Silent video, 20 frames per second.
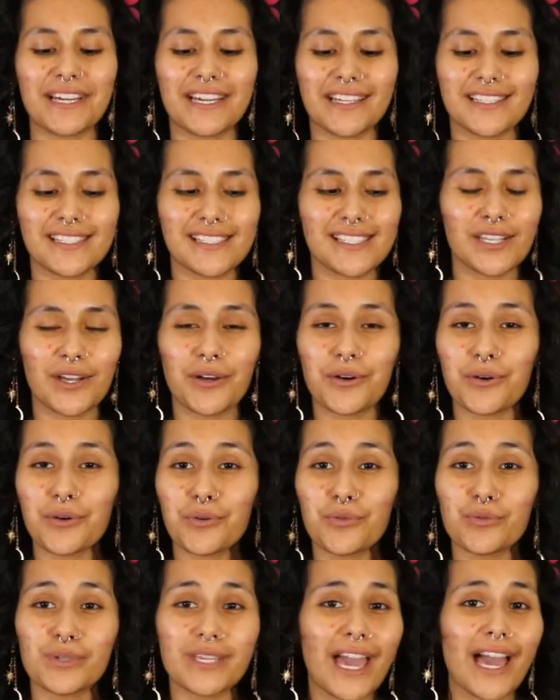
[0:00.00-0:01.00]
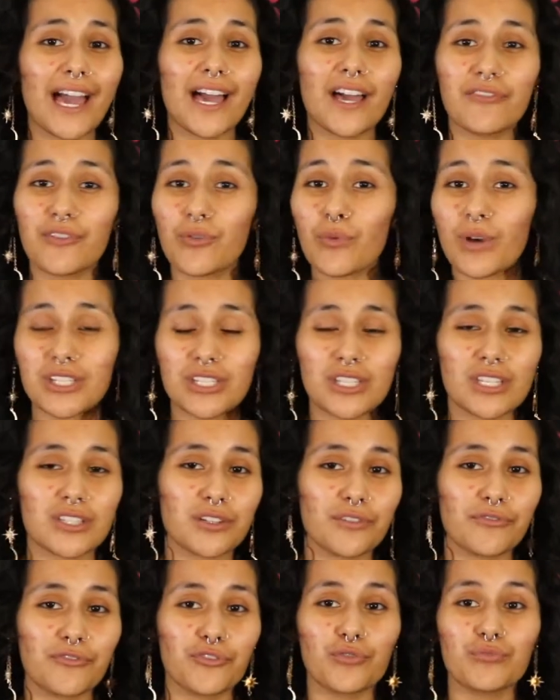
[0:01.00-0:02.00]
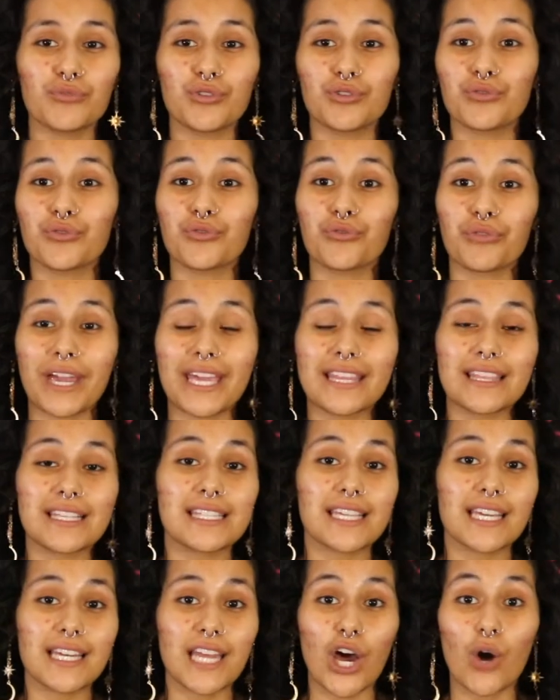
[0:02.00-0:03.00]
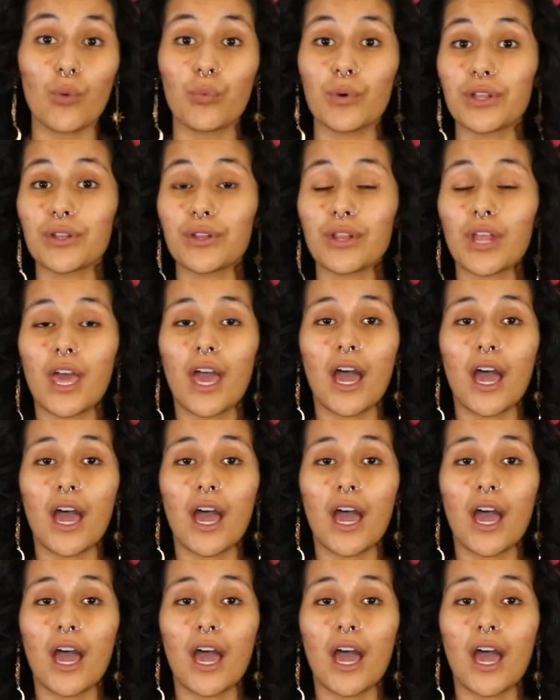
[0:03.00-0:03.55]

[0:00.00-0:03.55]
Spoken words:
So yeah, if you're watching this on a full moon, great, this can help with